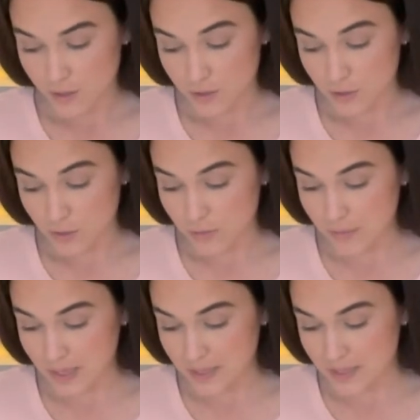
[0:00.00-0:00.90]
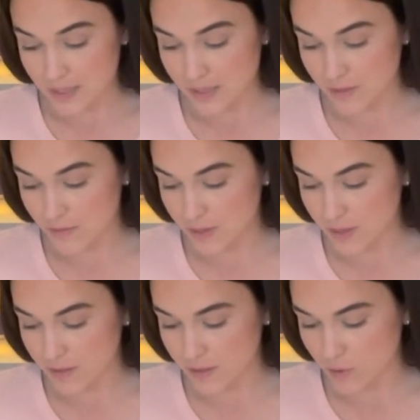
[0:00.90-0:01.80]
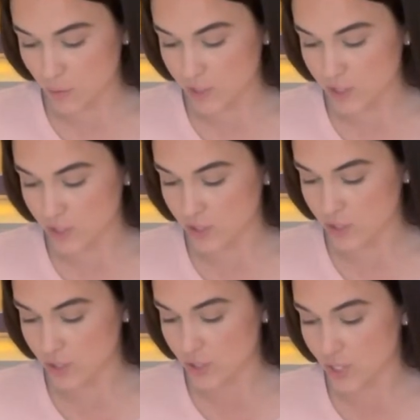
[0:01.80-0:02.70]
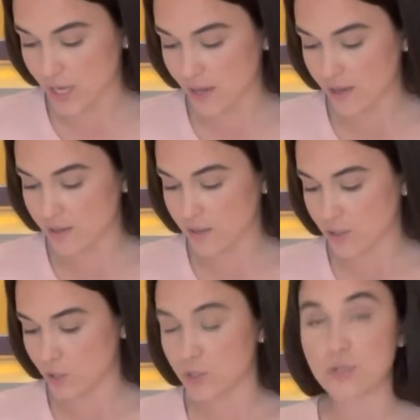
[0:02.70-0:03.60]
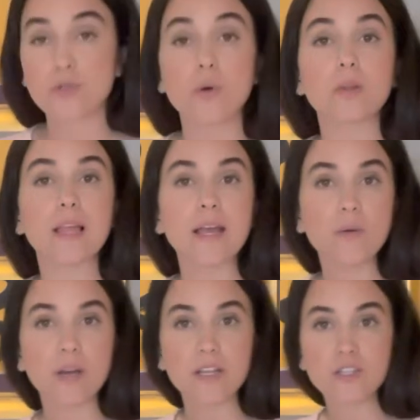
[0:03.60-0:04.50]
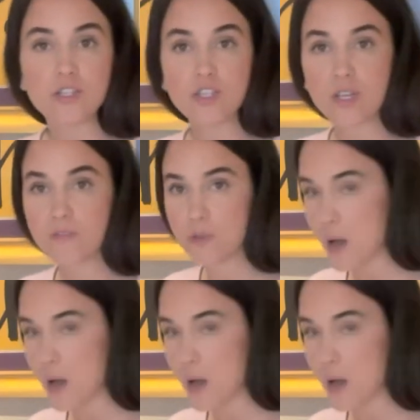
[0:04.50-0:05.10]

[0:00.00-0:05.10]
You may even wish to just chant your soul language if you